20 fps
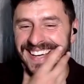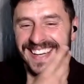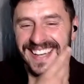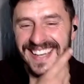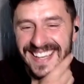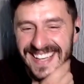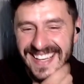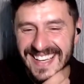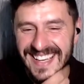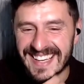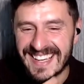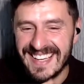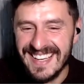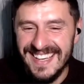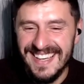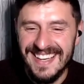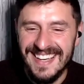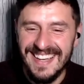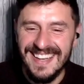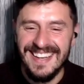
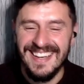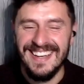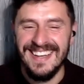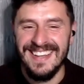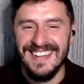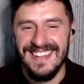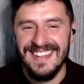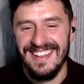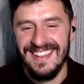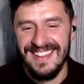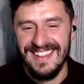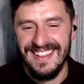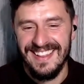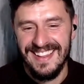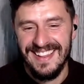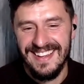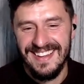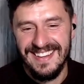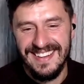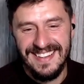
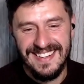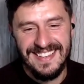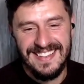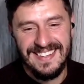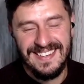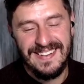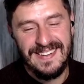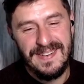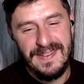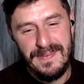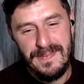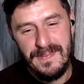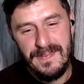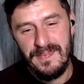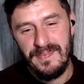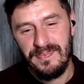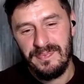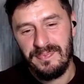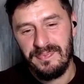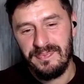
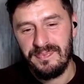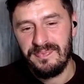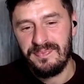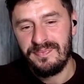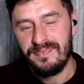This person isn't speaking.